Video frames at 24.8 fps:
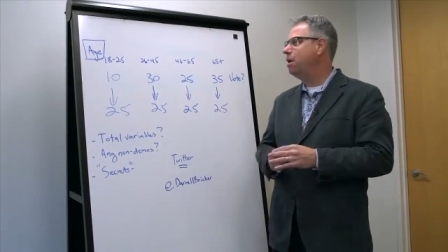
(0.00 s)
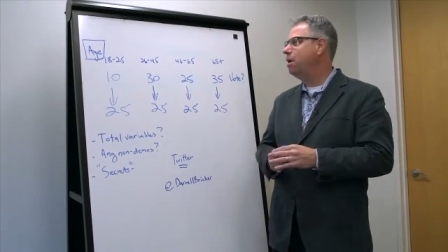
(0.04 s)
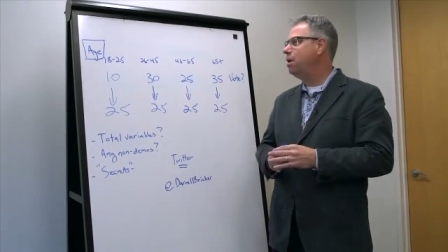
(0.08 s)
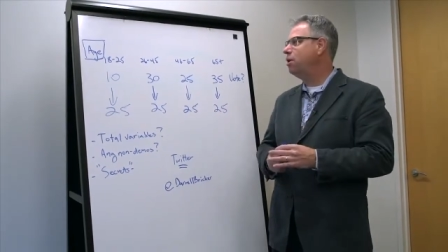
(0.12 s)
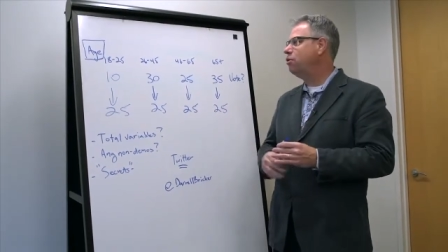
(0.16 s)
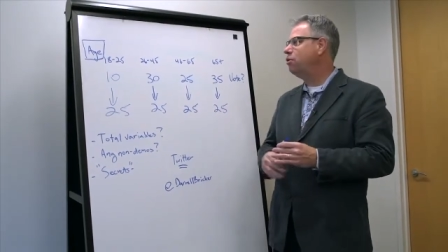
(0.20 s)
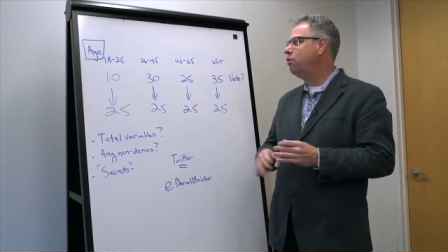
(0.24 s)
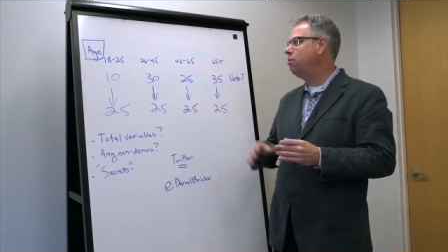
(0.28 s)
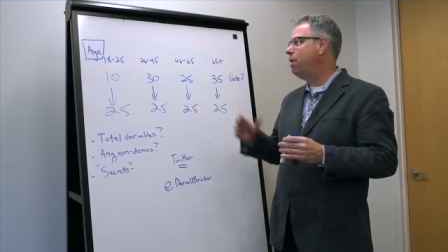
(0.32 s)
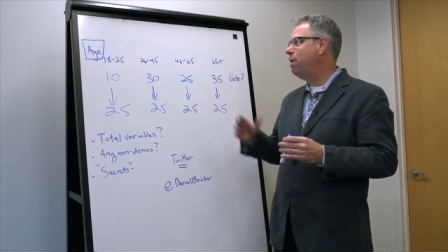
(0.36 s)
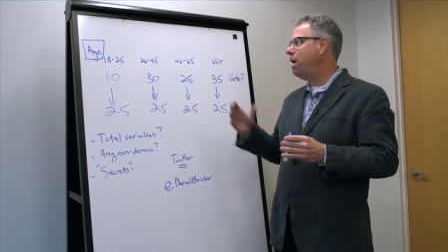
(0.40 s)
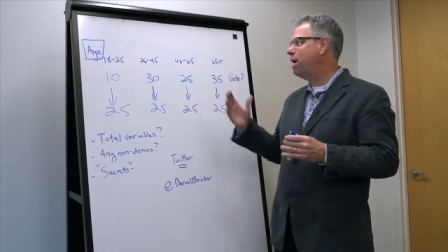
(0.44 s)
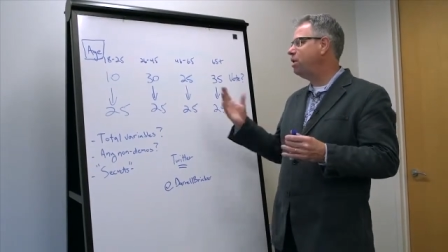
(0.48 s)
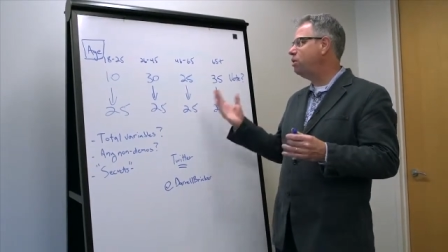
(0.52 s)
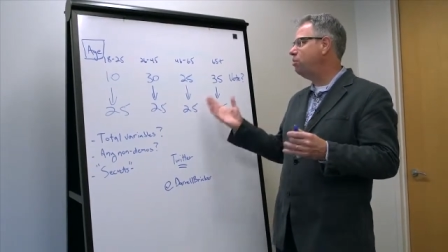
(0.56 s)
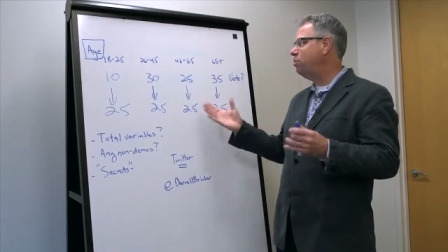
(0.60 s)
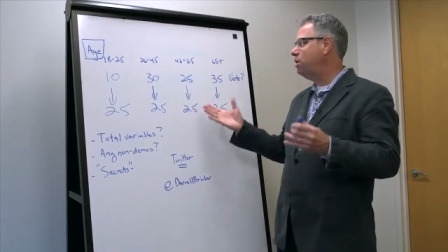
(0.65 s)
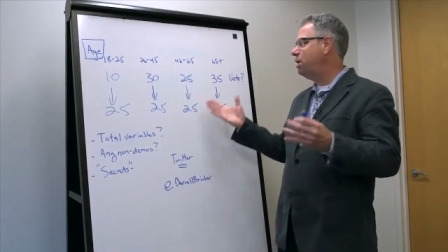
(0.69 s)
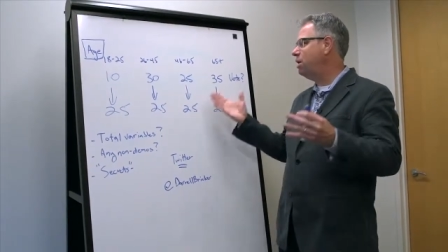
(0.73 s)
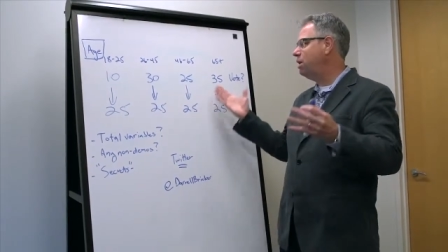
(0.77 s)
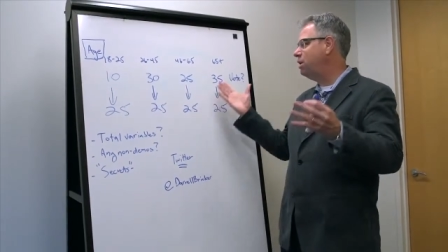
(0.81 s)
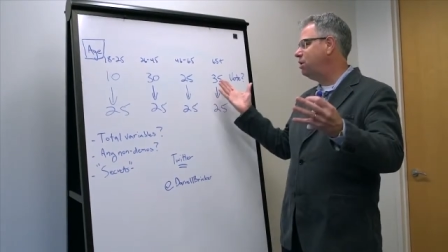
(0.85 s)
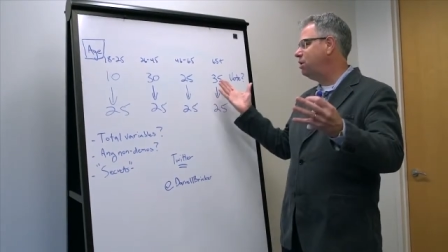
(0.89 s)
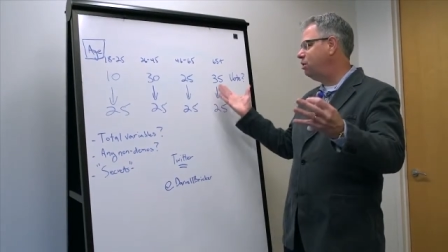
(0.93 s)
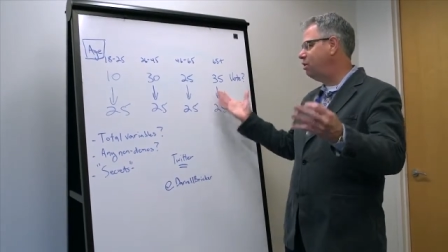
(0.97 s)
So imagine we
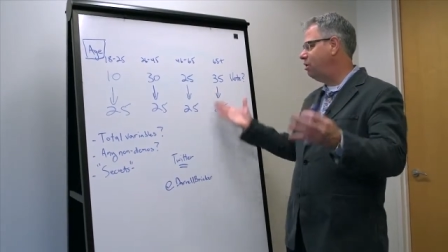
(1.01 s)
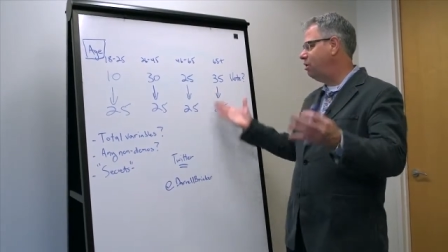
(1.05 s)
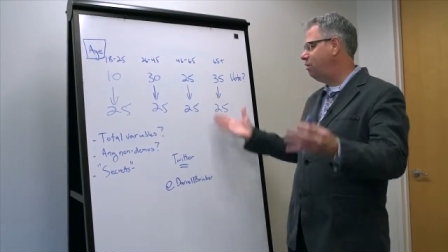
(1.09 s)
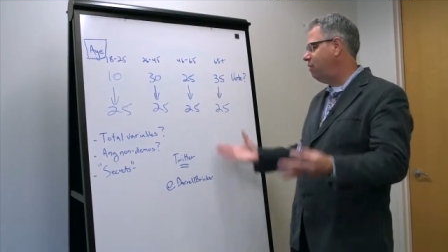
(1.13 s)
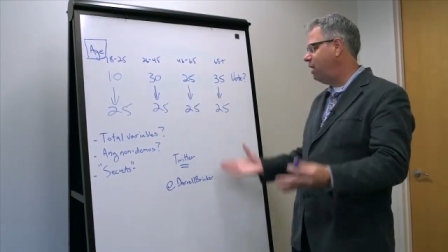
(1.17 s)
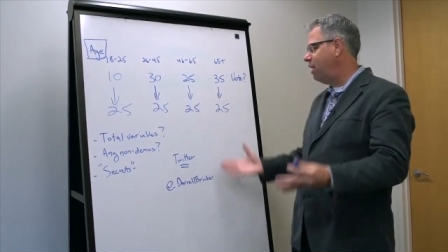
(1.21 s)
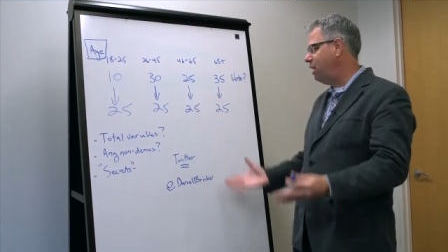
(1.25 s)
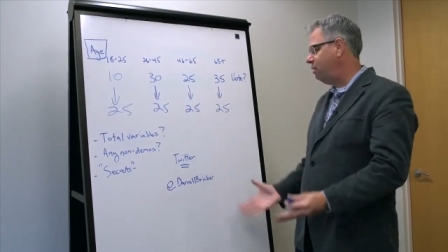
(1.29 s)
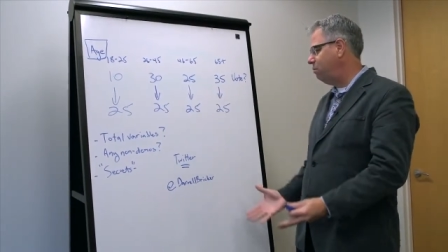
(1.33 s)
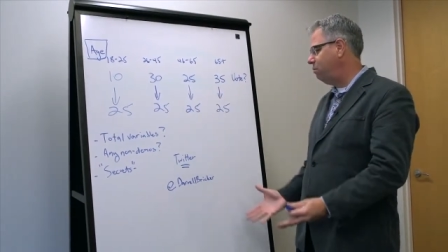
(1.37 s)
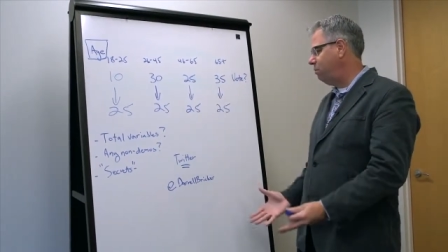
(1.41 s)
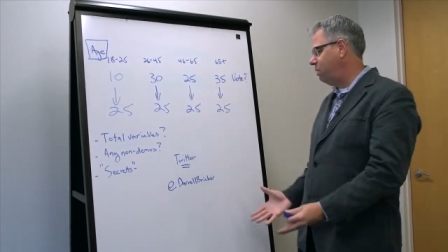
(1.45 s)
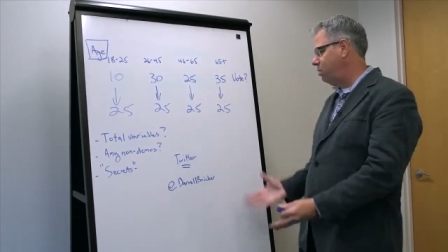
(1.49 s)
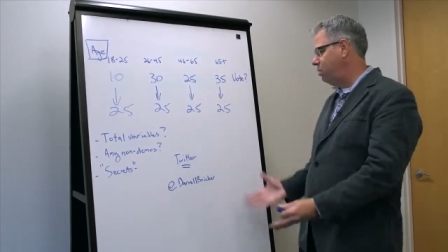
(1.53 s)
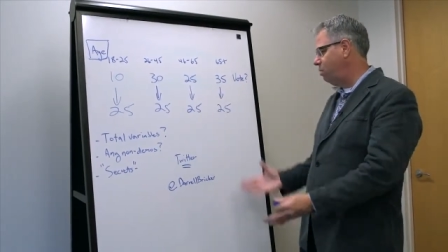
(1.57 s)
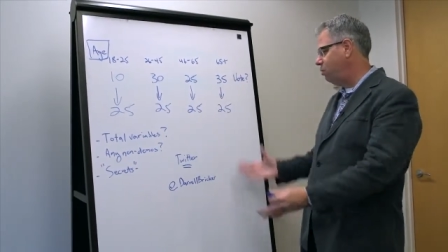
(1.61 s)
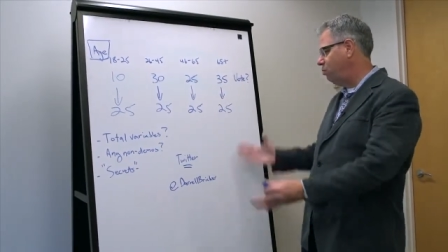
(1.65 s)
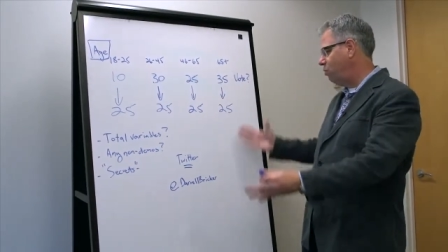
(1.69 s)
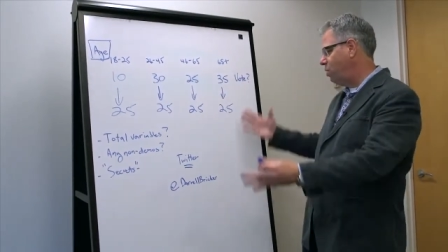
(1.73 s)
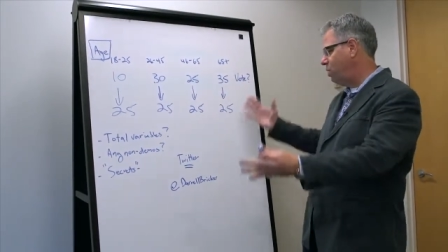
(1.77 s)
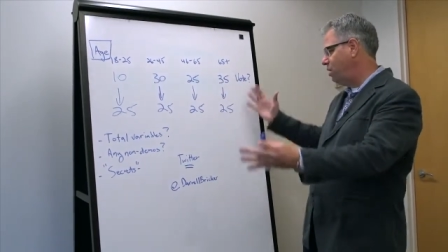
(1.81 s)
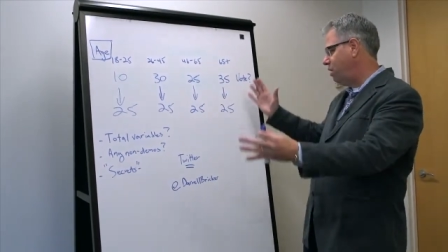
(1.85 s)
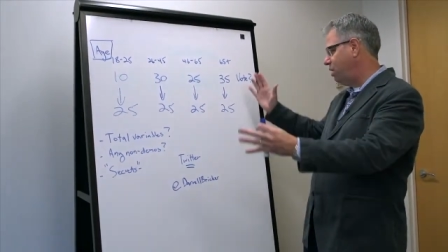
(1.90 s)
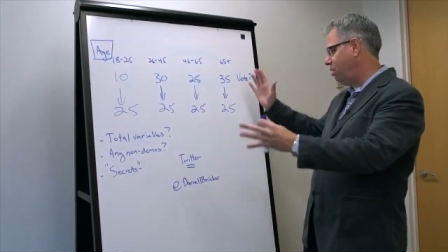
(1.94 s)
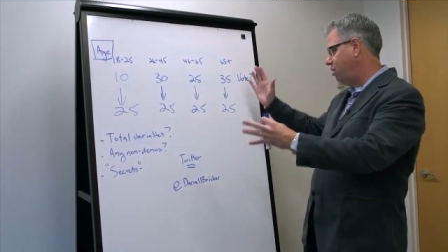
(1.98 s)
did a survey. Here's
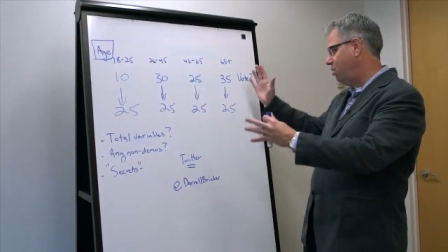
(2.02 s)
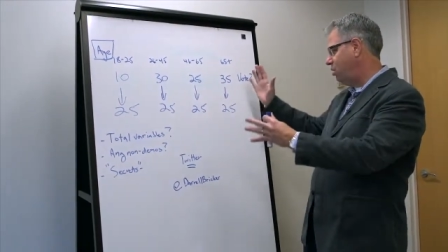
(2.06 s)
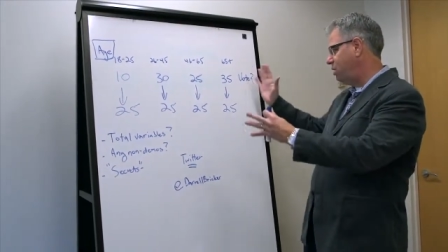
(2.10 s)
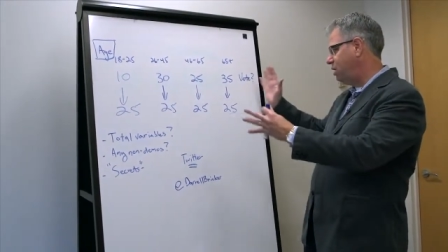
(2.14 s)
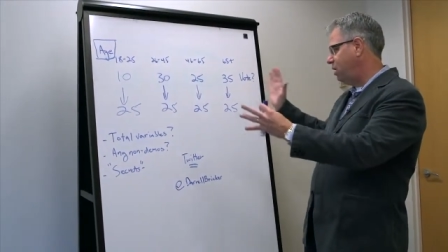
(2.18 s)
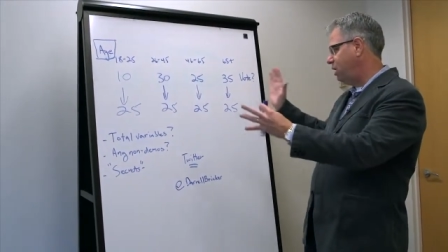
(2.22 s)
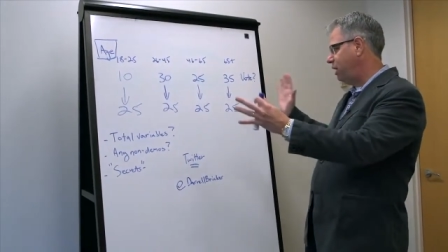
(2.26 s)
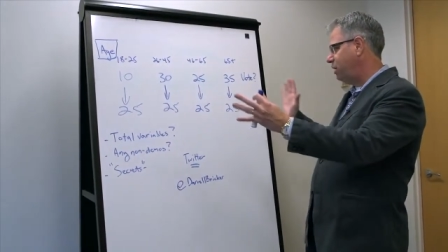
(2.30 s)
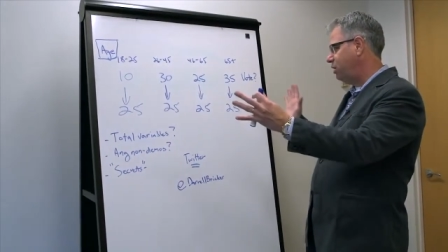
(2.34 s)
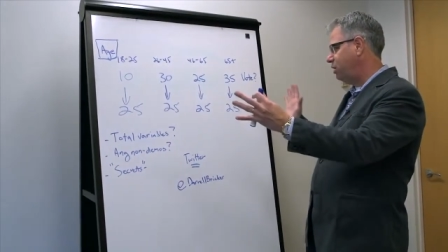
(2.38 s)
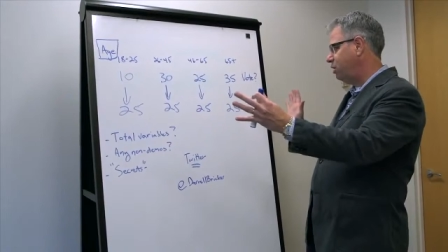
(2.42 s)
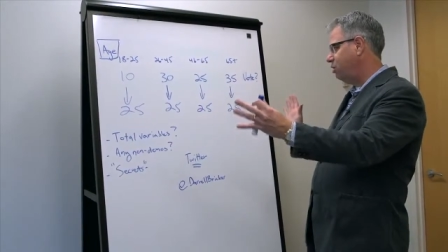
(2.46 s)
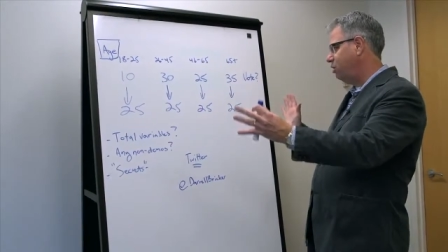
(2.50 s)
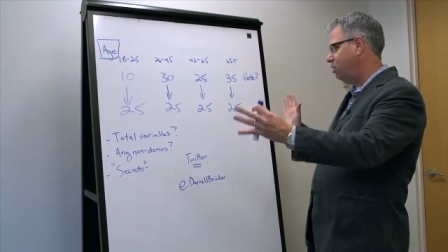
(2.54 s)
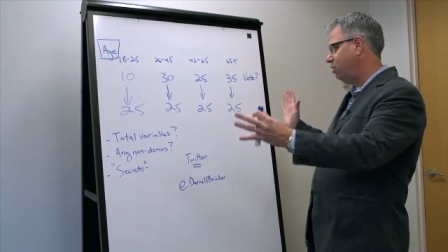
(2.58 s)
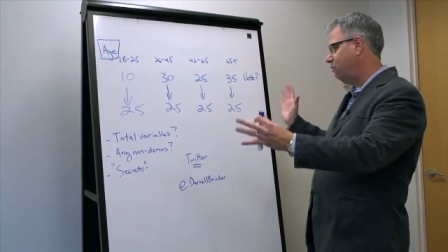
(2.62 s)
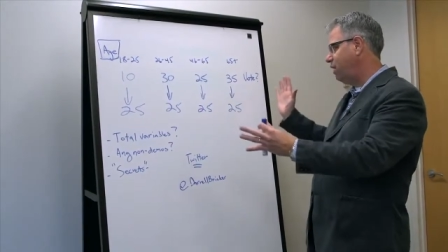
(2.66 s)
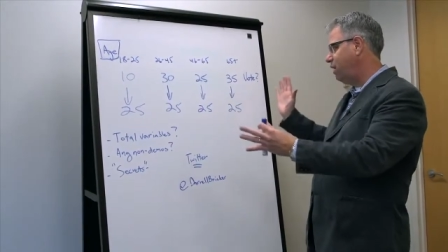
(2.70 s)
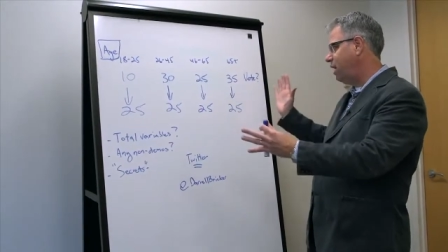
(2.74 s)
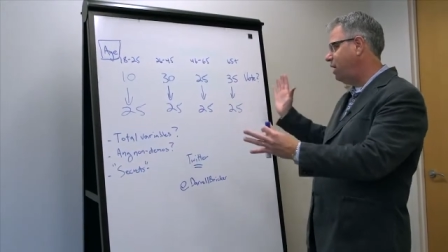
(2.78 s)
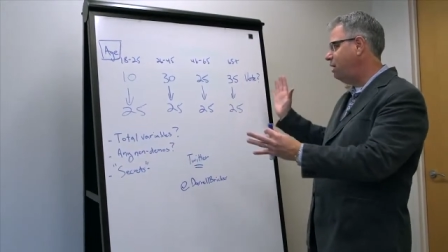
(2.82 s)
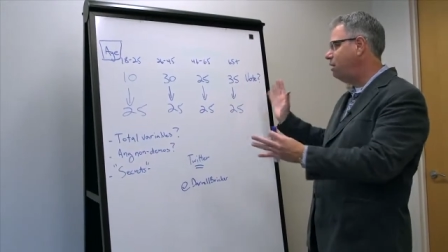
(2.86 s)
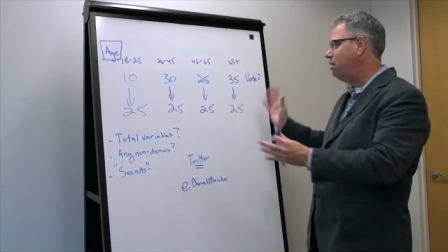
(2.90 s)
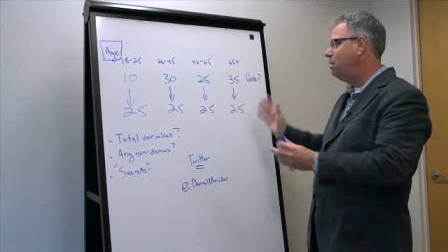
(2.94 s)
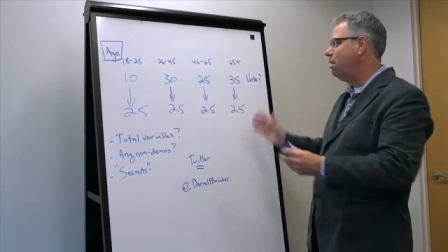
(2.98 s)
one that looks like a
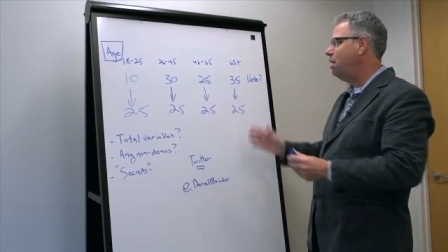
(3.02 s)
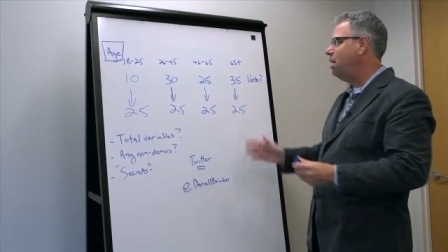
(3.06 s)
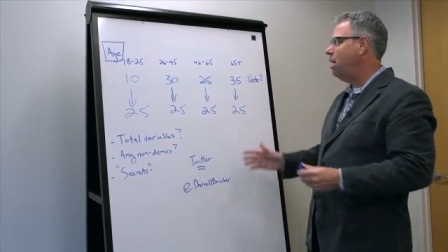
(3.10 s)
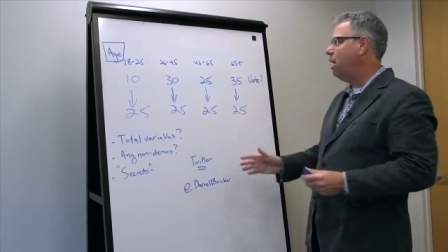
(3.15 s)
survey,